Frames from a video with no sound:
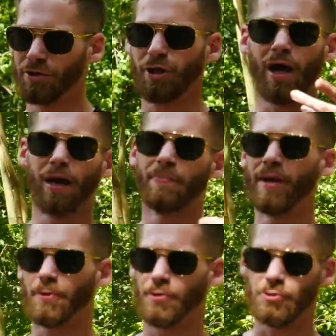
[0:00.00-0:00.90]
a lot of
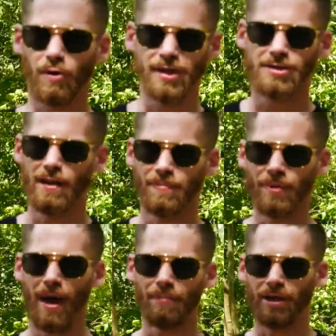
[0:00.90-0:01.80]
P320s that
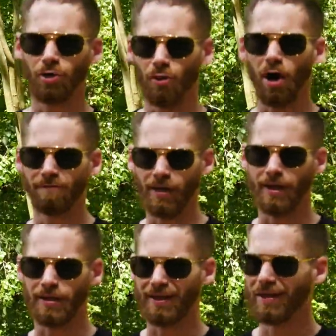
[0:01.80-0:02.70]
have been going off
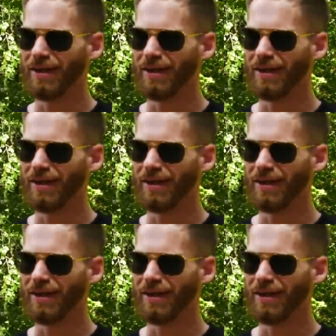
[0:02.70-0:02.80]
lately.